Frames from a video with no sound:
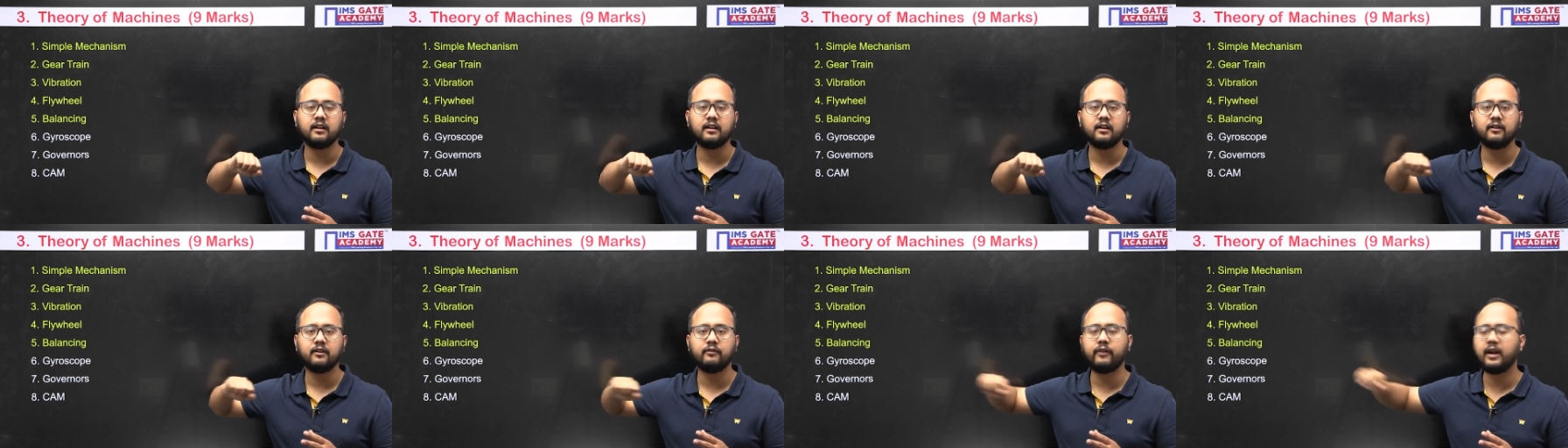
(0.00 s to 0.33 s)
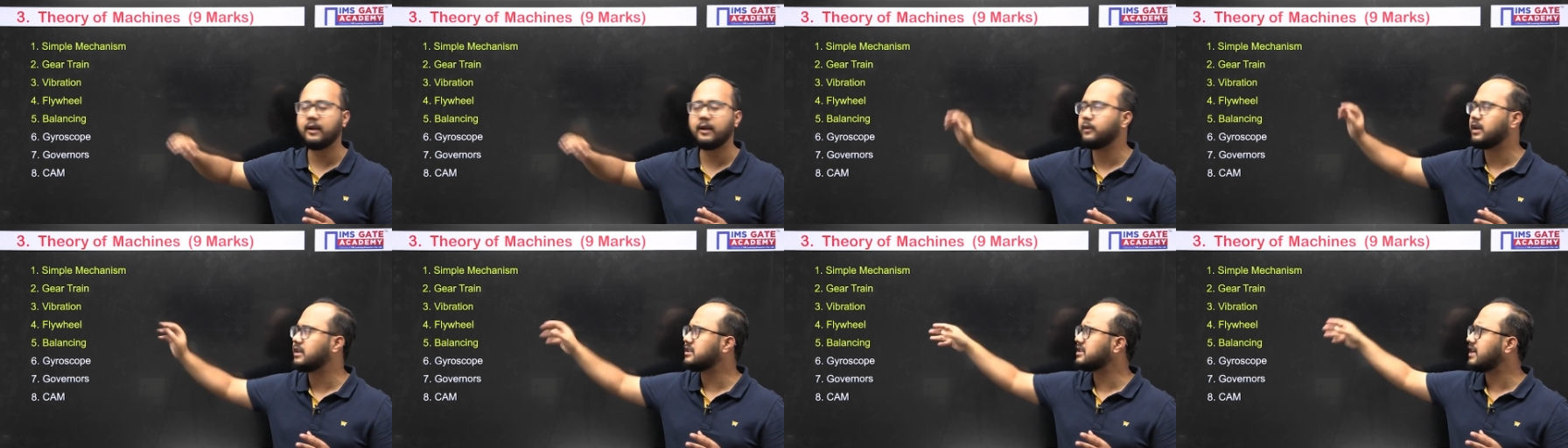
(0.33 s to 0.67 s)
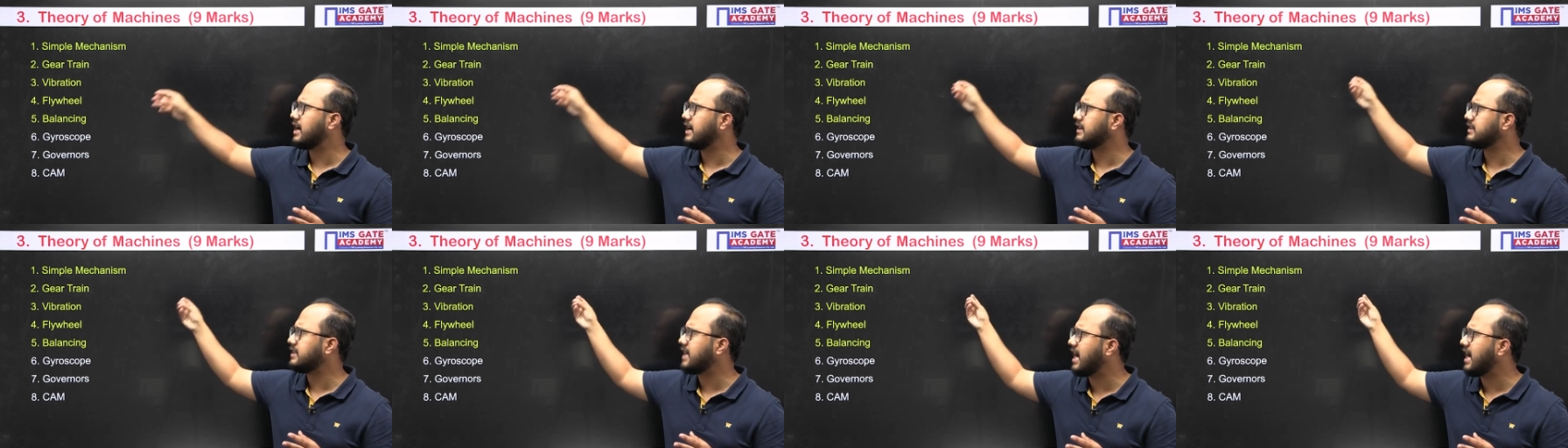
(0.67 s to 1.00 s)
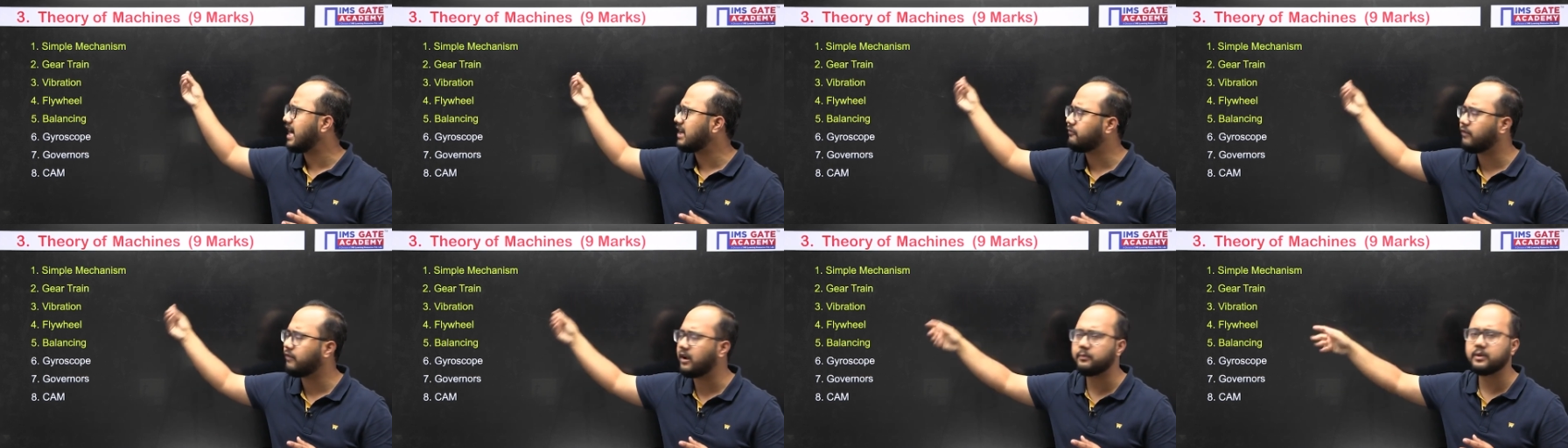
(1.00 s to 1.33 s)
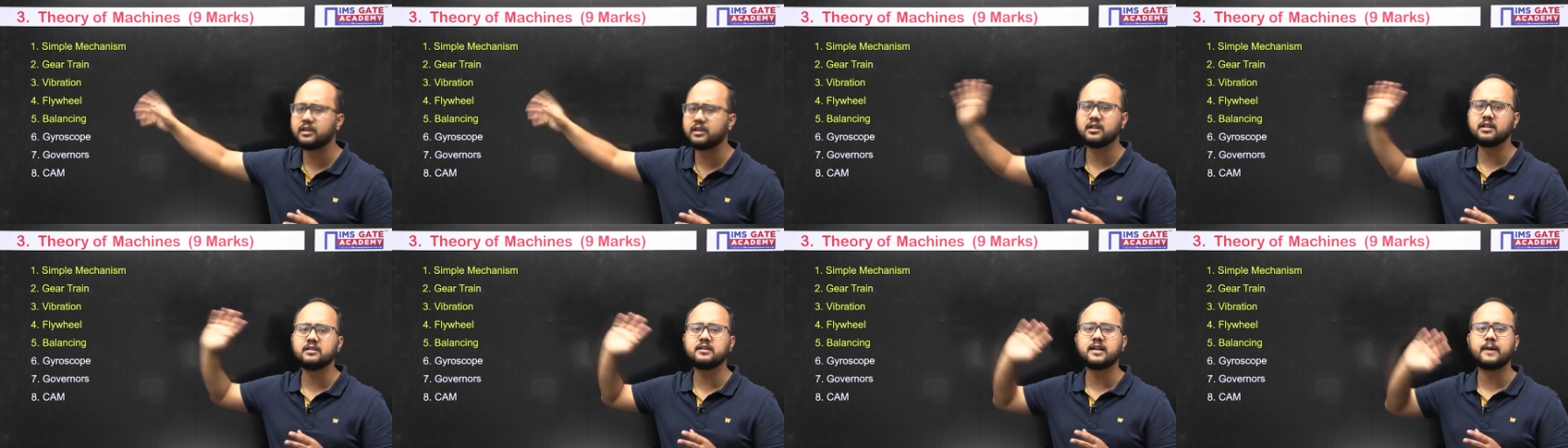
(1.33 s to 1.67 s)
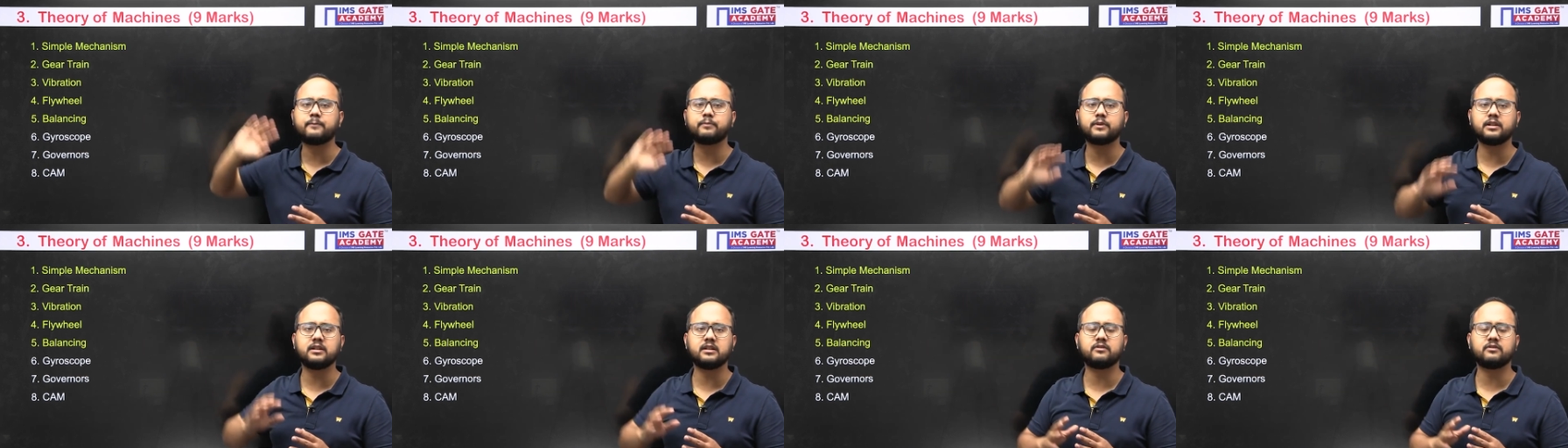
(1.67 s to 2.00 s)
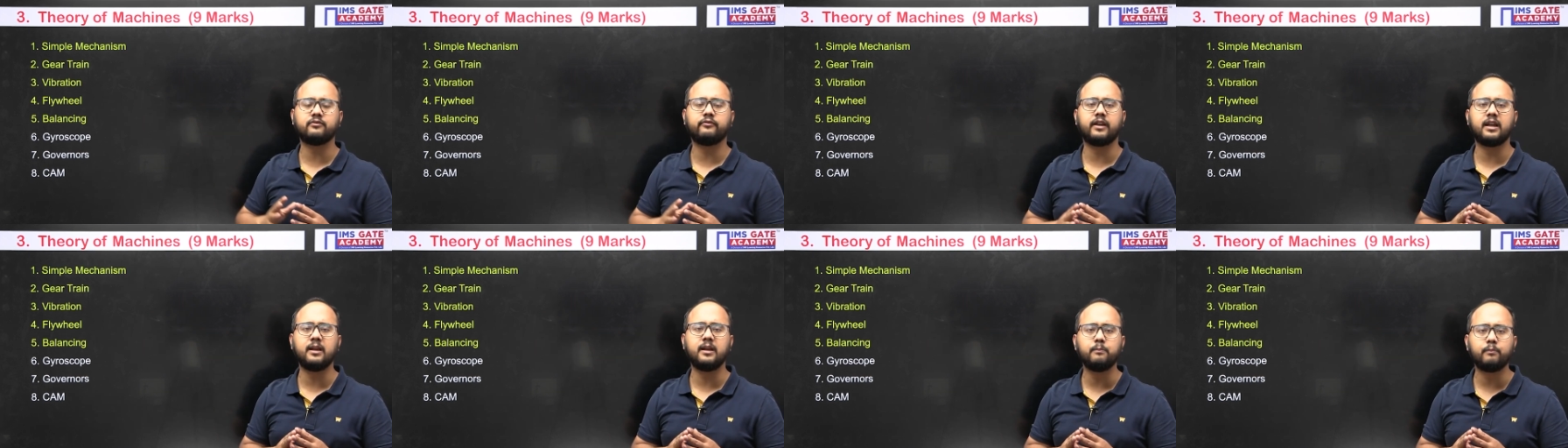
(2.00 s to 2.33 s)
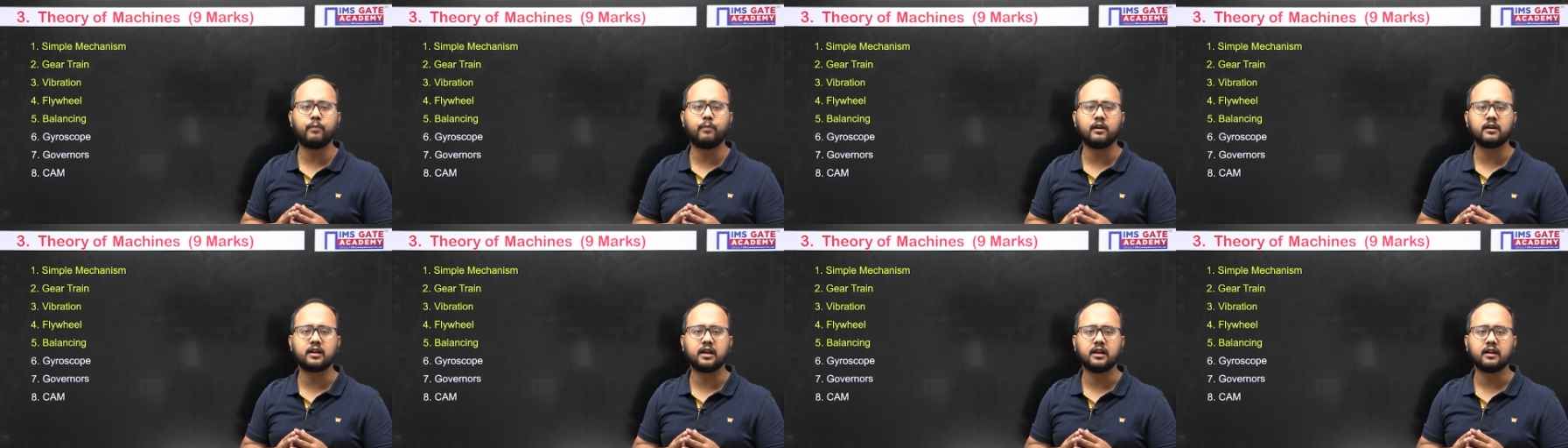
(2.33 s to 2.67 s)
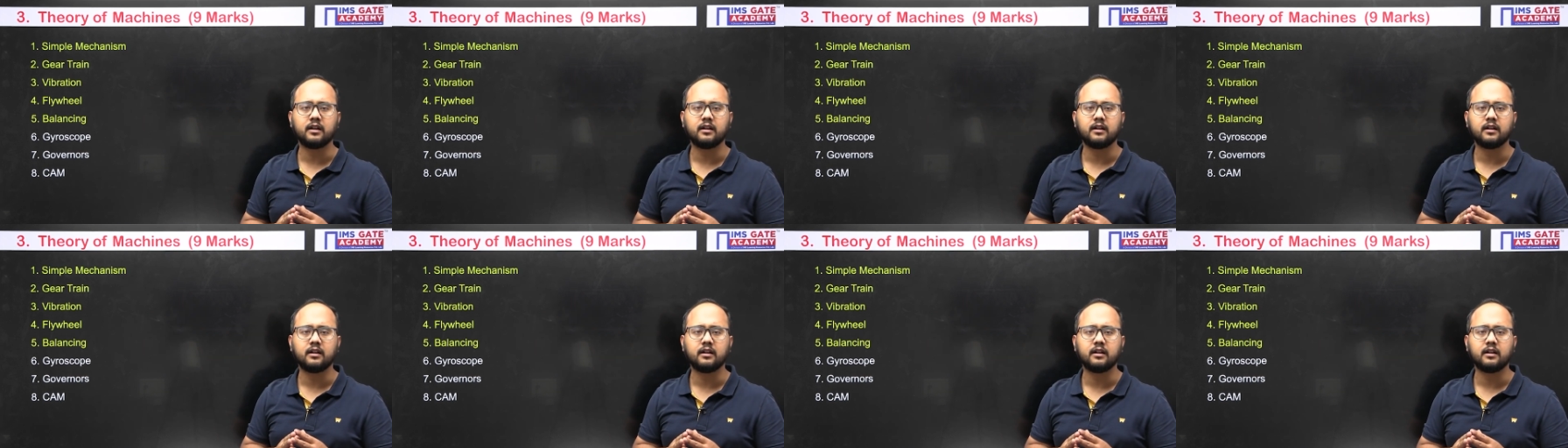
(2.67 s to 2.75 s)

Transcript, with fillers: vibration, entire vibration chapter is very important.